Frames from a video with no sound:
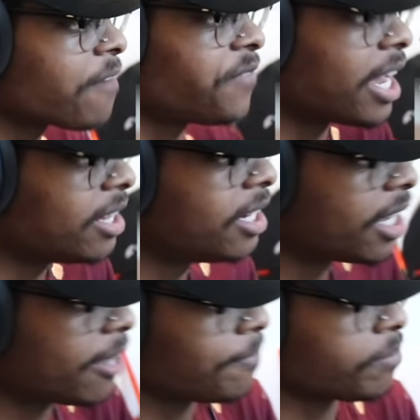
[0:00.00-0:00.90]
fighting then,
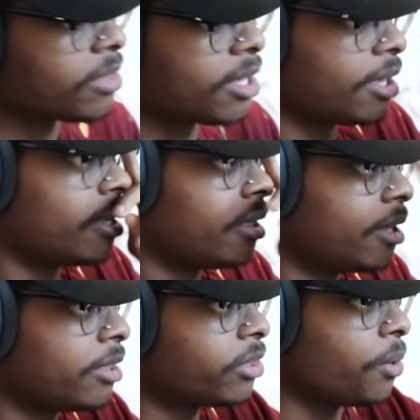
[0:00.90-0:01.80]
nigga.
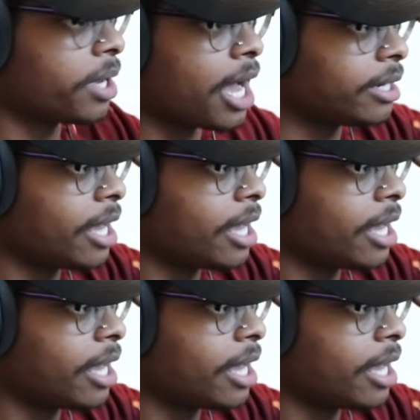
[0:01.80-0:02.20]
Throw a goddamn